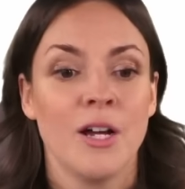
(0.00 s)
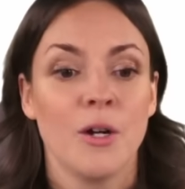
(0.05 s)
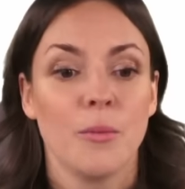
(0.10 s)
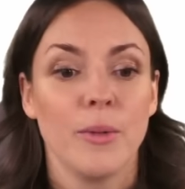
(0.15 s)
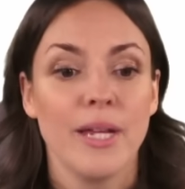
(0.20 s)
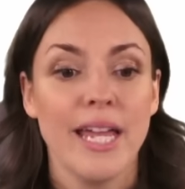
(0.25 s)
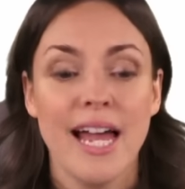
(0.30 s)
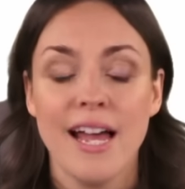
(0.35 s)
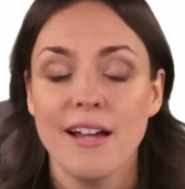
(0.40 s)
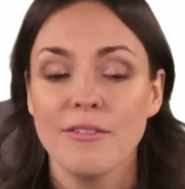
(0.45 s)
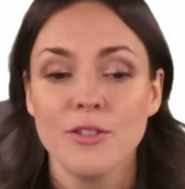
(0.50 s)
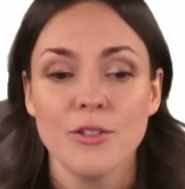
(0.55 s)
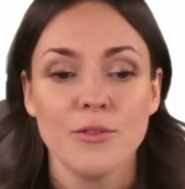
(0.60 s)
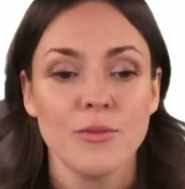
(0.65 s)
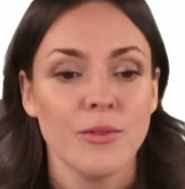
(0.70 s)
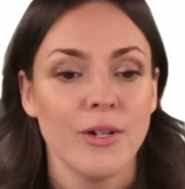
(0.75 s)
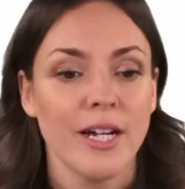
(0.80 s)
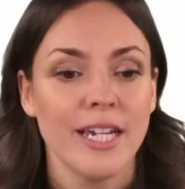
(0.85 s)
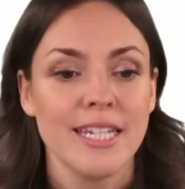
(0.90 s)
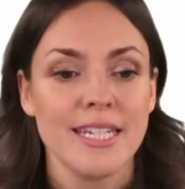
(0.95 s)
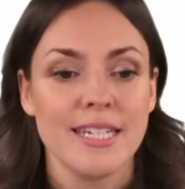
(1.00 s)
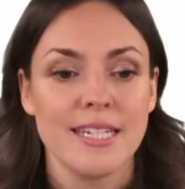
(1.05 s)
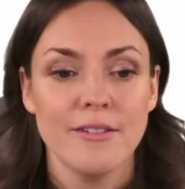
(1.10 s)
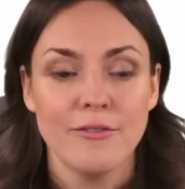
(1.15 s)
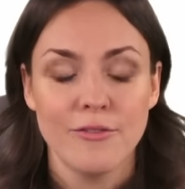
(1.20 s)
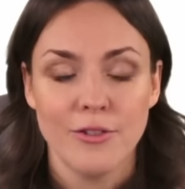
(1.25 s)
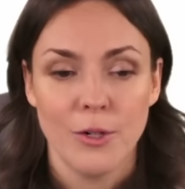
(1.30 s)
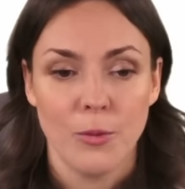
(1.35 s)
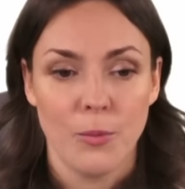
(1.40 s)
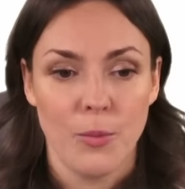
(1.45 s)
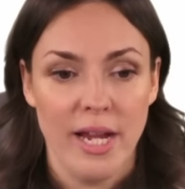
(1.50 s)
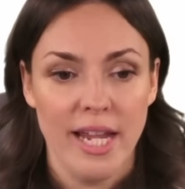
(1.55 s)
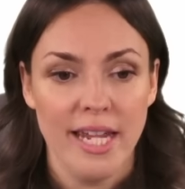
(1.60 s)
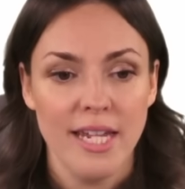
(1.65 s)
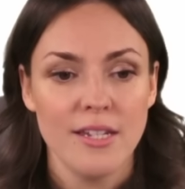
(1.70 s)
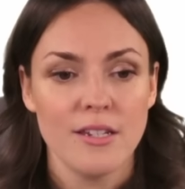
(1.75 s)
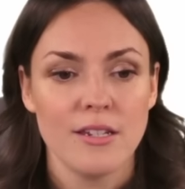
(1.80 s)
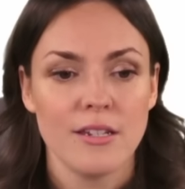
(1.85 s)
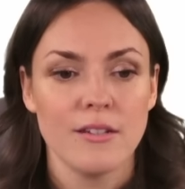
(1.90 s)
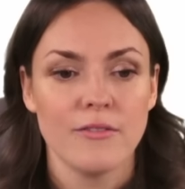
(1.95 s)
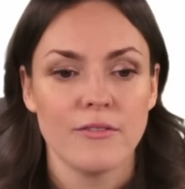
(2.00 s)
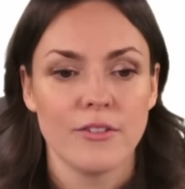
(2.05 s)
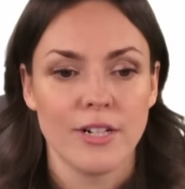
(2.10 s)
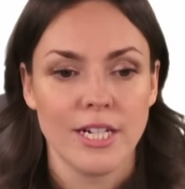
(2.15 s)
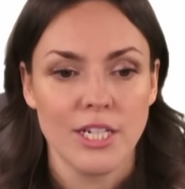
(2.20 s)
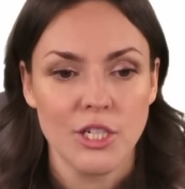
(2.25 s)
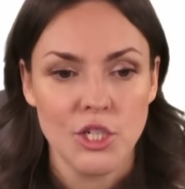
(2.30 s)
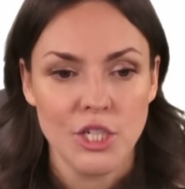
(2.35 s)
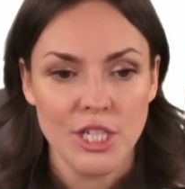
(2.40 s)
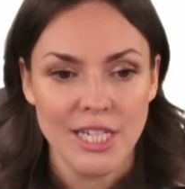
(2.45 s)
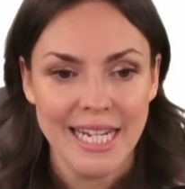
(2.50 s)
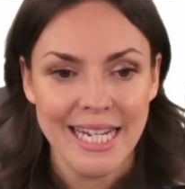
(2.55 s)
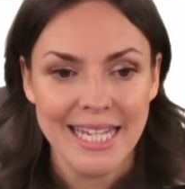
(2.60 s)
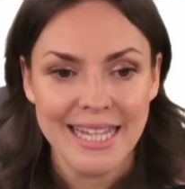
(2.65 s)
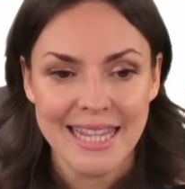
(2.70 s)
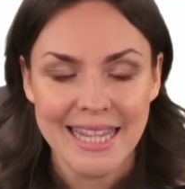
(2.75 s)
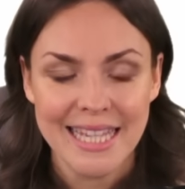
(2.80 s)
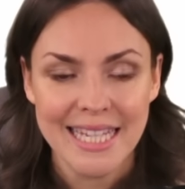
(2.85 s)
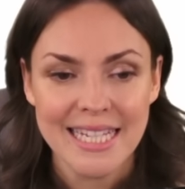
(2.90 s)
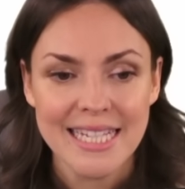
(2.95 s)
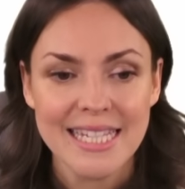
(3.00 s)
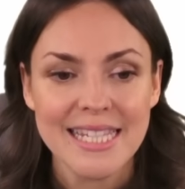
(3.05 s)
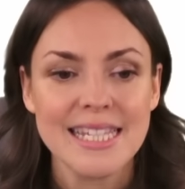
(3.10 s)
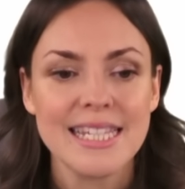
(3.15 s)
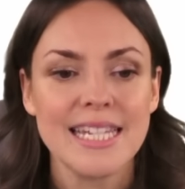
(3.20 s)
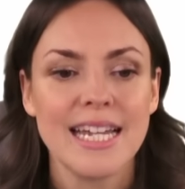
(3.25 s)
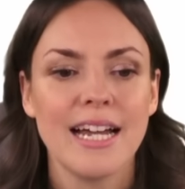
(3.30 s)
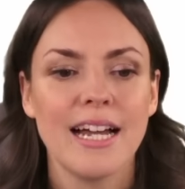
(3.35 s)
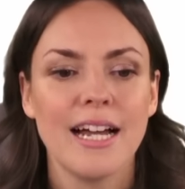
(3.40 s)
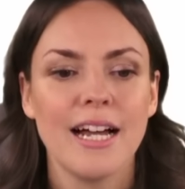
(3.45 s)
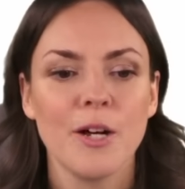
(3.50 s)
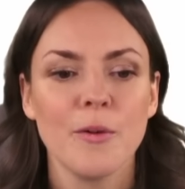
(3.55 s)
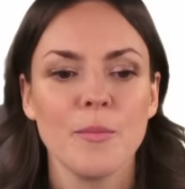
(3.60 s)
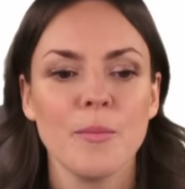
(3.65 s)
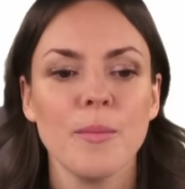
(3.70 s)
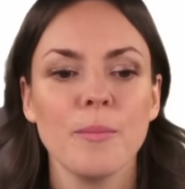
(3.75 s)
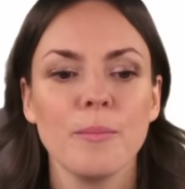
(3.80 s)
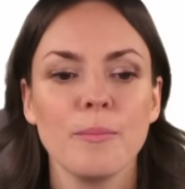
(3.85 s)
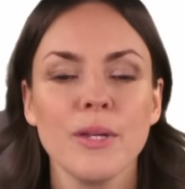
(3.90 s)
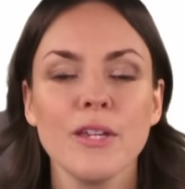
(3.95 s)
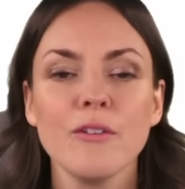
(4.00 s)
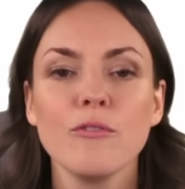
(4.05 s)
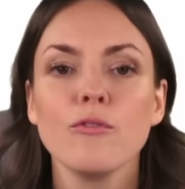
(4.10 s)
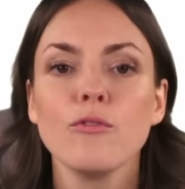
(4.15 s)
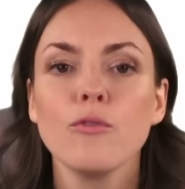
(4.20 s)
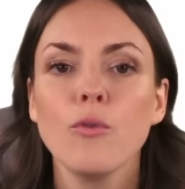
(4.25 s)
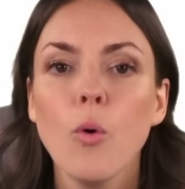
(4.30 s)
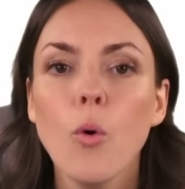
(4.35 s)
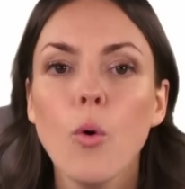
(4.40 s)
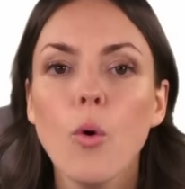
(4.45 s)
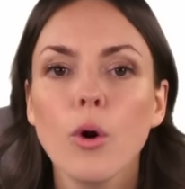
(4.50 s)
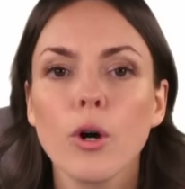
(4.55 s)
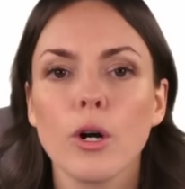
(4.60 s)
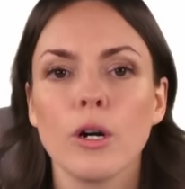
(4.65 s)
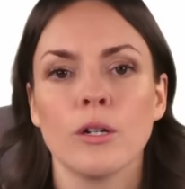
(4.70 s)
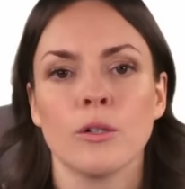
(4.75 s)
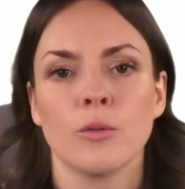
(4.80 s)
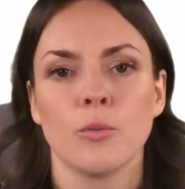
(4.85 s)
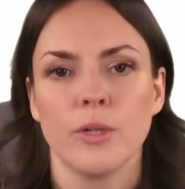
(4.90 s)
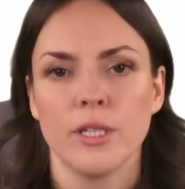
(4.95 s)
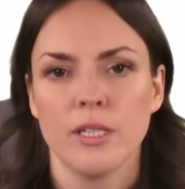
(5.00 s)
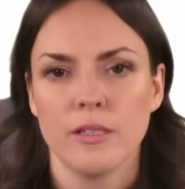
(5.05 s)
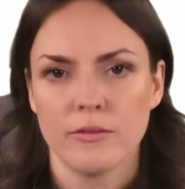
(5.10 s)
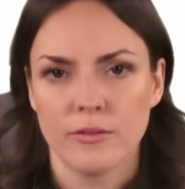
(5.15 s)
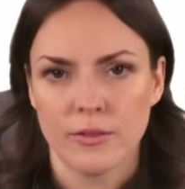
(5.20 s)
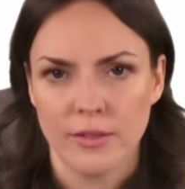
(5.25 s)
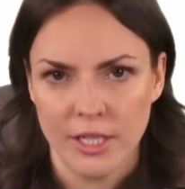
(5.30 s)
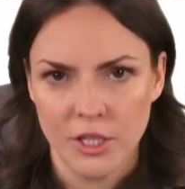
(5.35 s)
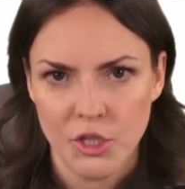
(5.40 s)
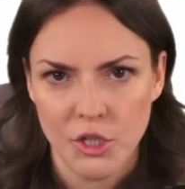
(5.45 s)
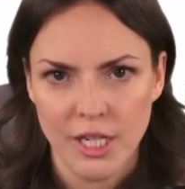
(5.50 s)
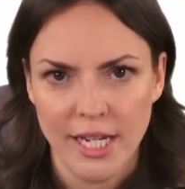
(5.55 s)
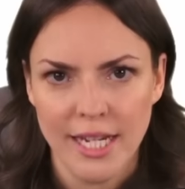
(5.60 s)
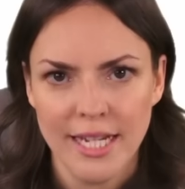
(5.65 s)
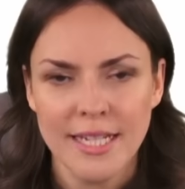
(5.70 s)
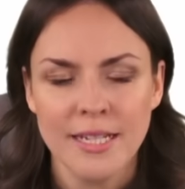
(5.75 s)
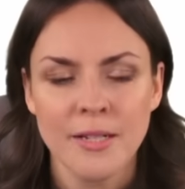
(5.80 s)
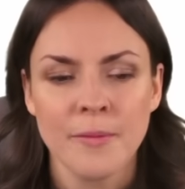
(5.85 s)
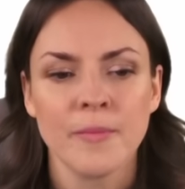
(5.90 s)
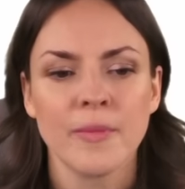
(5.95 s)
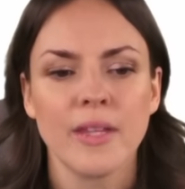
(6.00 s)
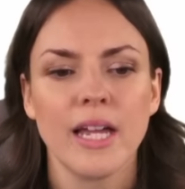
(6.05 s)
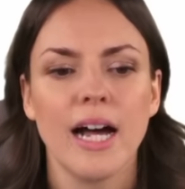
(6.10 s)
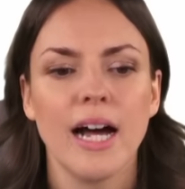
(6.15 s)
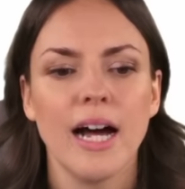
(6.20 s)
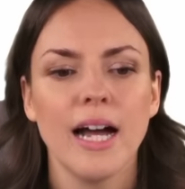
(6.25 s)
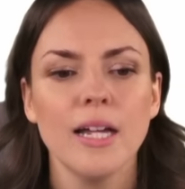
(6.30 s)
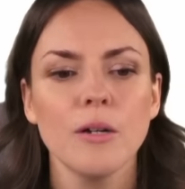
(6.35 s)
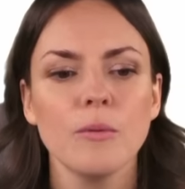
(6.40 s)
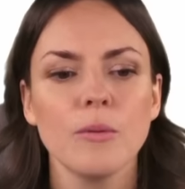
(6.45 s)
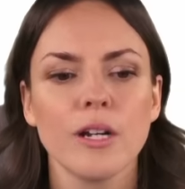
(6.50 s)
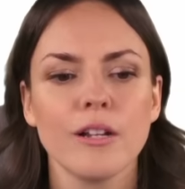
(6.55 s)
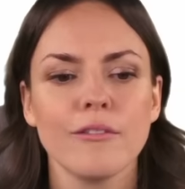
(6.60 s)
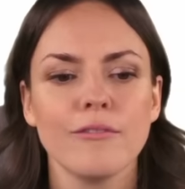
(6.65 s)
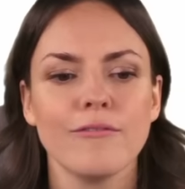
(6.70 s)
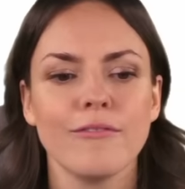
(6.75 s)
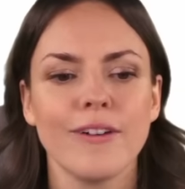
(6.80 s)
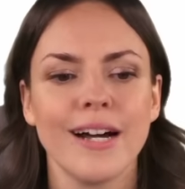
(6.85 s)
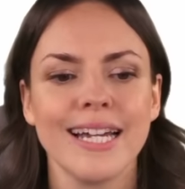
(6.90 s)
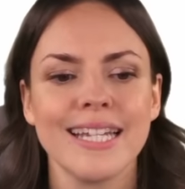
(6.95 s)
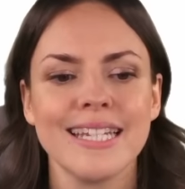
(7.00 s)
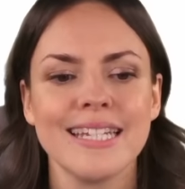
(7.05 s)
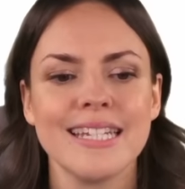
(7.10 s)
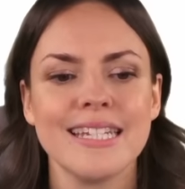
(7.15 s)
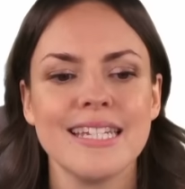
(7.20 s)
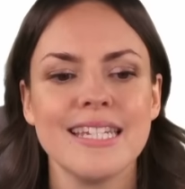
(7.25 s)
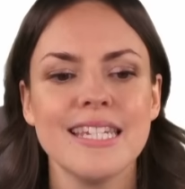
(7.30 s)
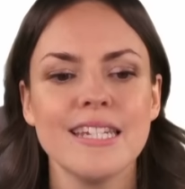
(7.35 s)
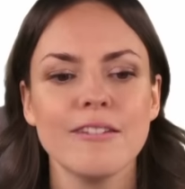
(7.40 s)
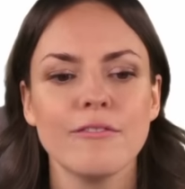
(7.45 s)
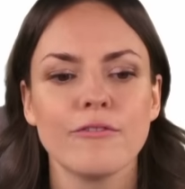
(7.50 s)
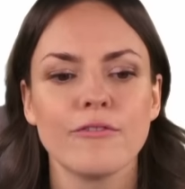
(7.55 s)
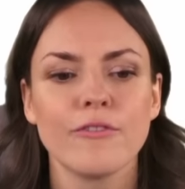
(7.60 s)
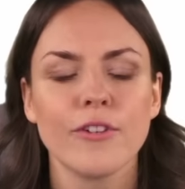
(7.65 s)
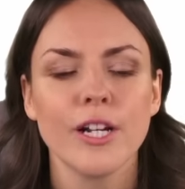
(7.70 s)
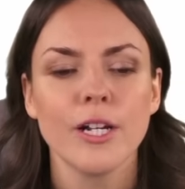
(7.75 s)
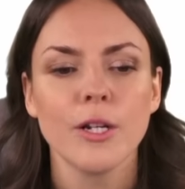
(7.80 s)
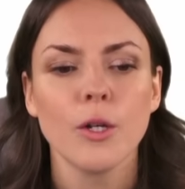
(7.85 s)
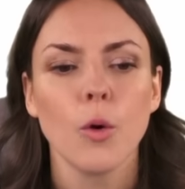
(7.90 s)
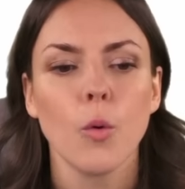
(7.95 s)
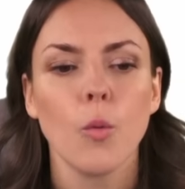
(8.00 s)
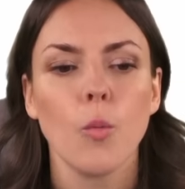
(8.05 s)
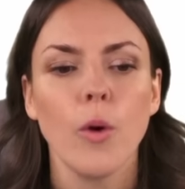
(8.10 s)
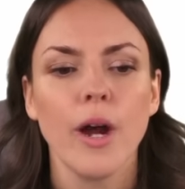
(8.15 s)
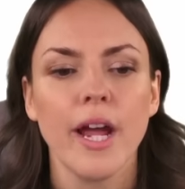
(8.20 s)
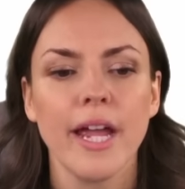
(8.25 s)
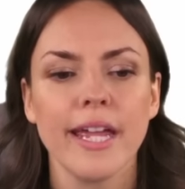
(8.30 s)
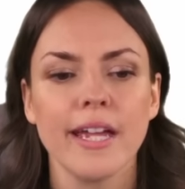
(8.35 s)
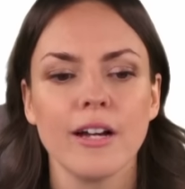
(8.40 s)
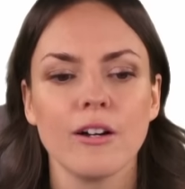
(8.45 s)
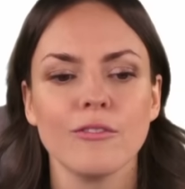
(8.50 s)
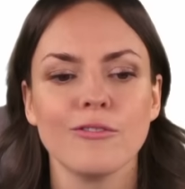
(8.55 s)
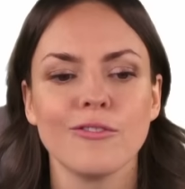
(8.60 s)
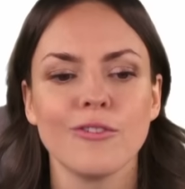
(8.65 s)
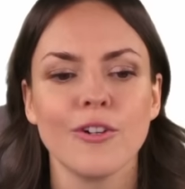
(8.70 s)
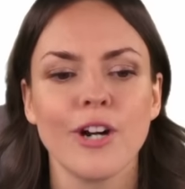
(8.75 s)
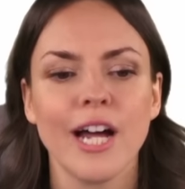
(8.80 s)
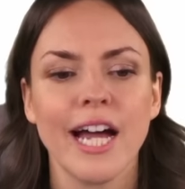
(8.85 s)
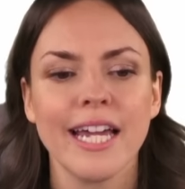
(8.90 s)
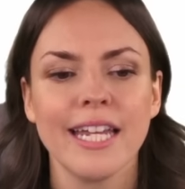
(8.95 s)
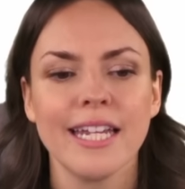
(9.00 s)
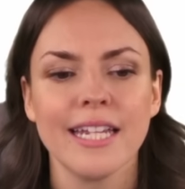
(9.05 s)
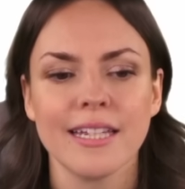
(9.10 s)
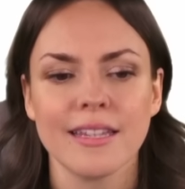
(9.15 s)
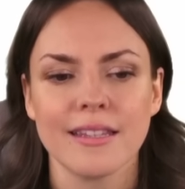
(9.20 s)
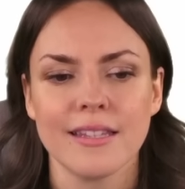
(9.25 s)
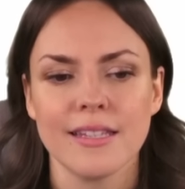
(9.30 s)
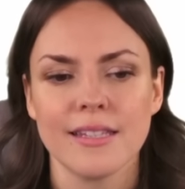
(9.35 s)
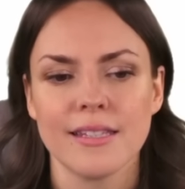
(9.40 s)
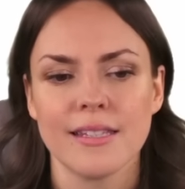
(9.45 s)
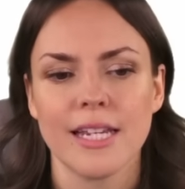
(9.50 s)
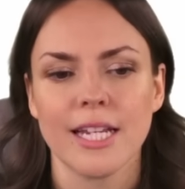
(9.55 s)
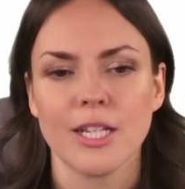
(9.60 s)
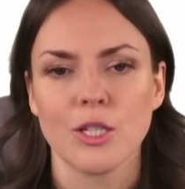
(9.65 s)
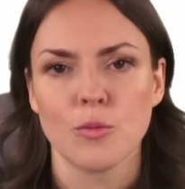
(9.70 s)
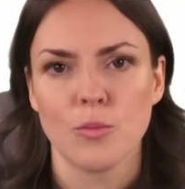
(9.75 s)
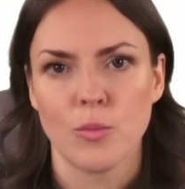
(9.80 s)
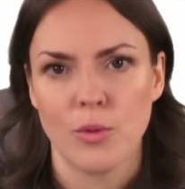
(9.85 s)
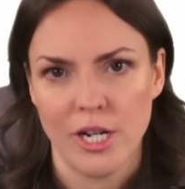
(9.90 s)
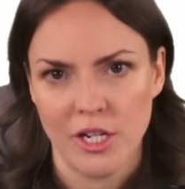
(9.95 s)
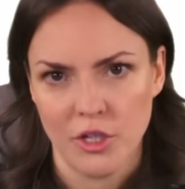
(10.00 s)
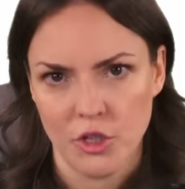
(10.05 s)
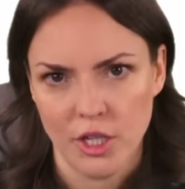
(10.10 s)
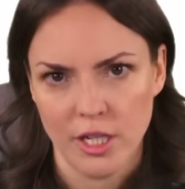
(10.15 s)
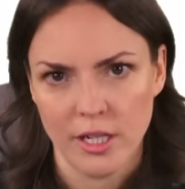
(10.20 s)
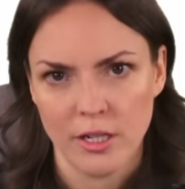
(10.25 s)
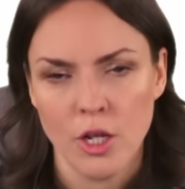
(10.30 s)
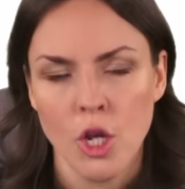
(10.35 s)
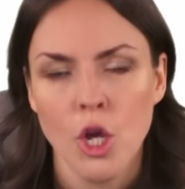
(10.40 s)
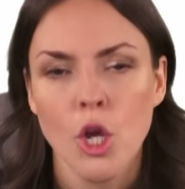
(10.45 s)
We have to find a different way to differentiate this. Um, before we differentiate, I want to find a different way of writing this expression